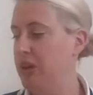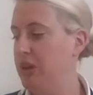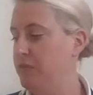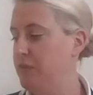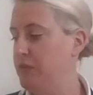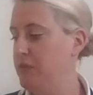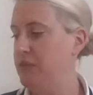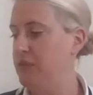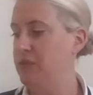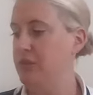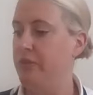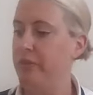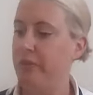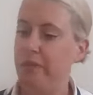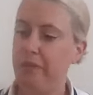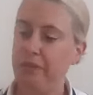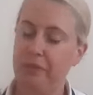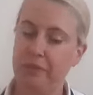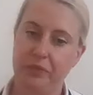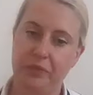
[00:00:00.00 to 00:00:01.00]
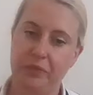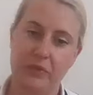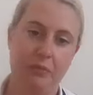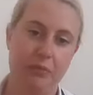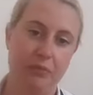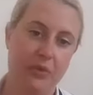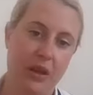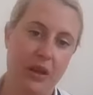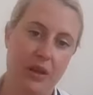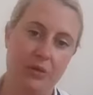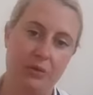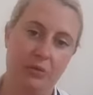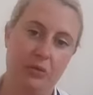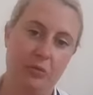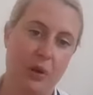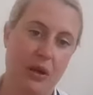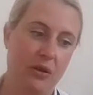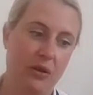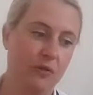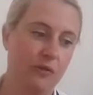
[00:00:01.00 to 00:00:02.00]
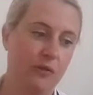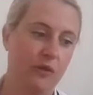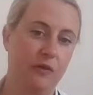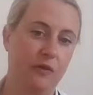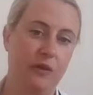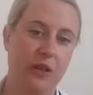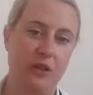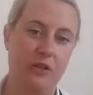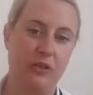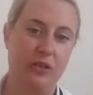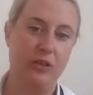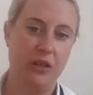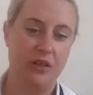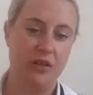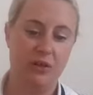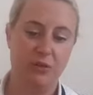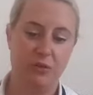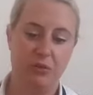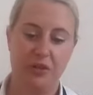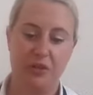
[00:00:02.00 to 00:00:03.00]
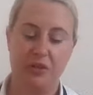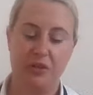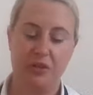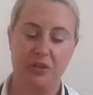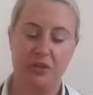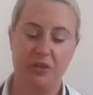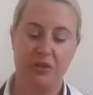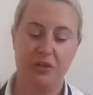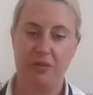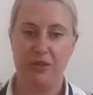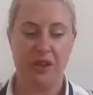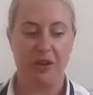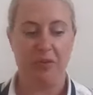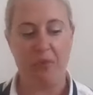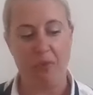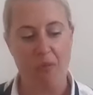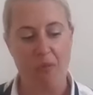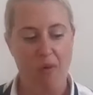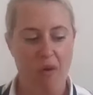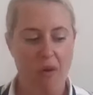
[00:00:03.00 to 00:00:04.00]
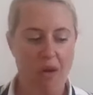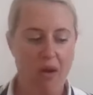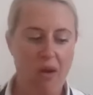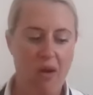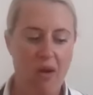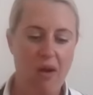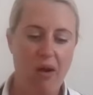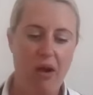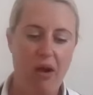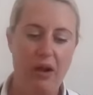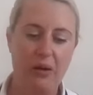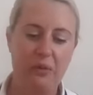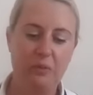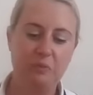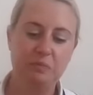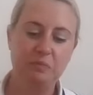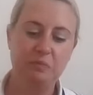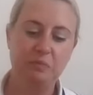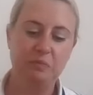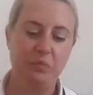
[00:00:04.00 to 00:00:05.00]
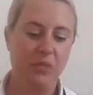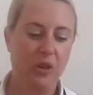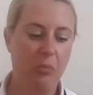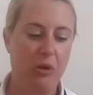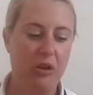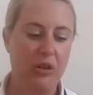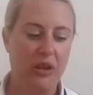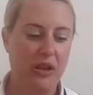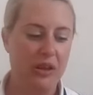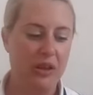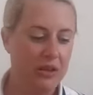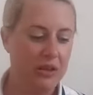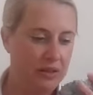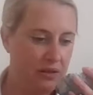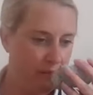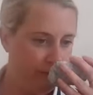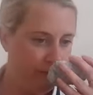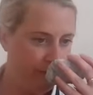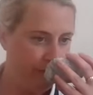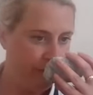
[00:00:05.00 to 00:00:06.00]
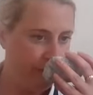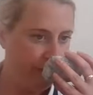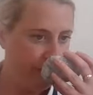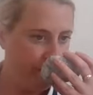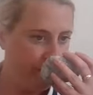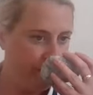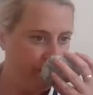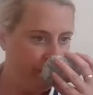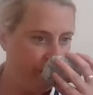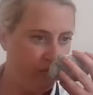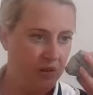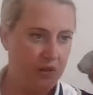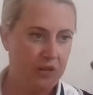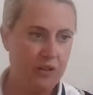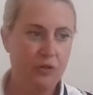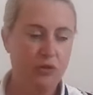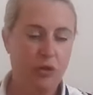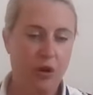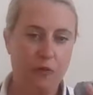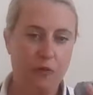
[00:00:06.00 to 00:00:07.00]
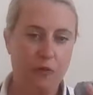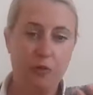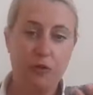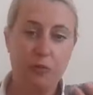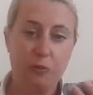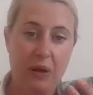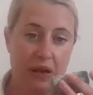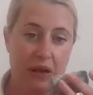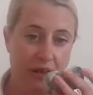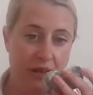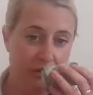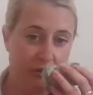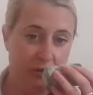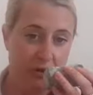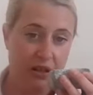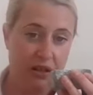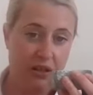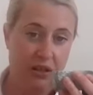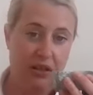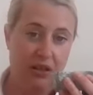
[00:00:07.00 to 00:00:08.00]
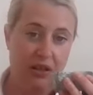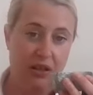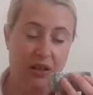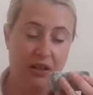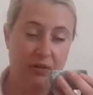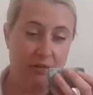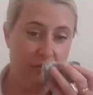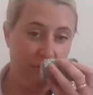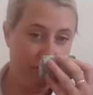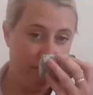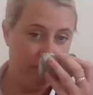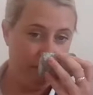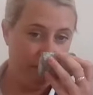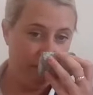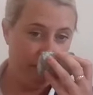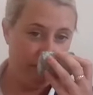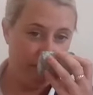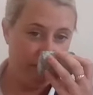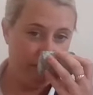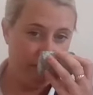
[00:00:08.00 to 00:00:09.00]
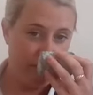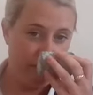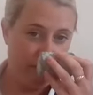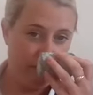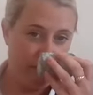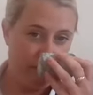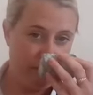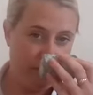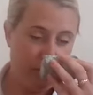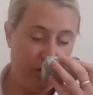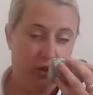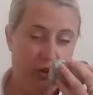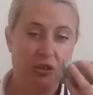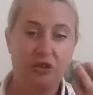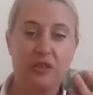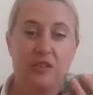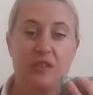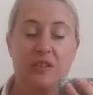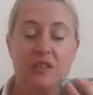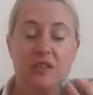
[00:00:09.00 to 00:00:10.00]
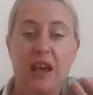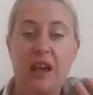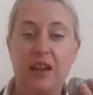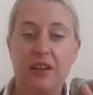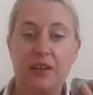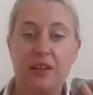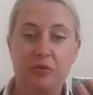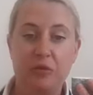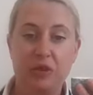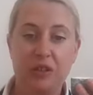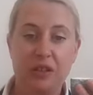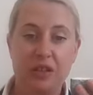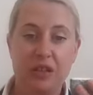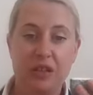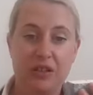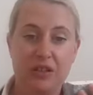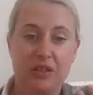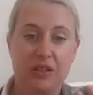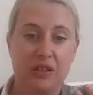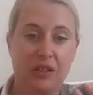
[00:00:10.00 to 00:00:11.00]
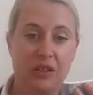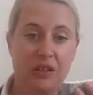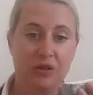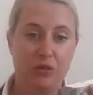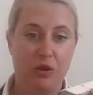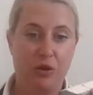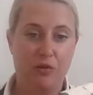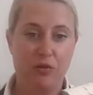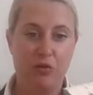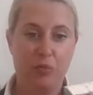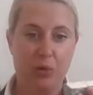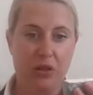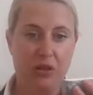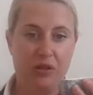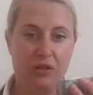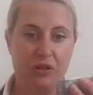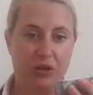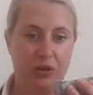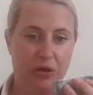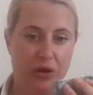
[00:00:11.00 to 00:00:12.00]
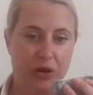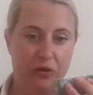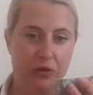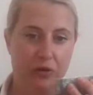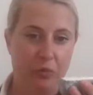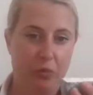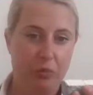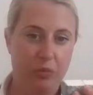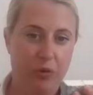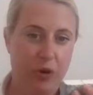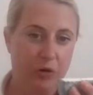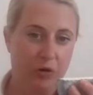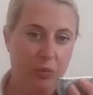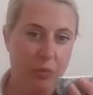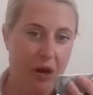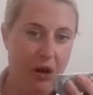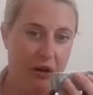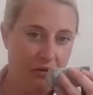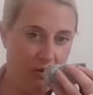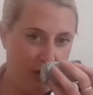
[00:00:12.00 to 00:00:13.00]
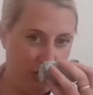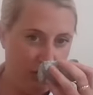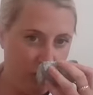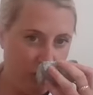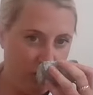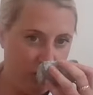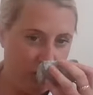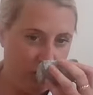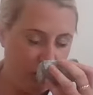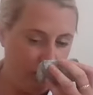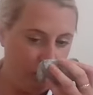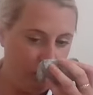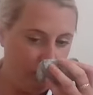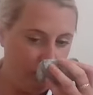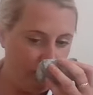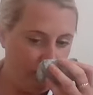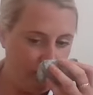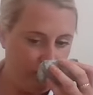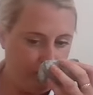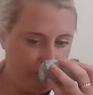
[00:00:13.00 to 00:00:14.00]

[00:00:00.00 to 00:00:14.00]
Then I have just nailed about 15 cheeses all in a row. So, um, but yeah, it this truffle smell is really um, you can tell obviously instantly it's truffle, but it's not over, overpowering. It's quite subtle.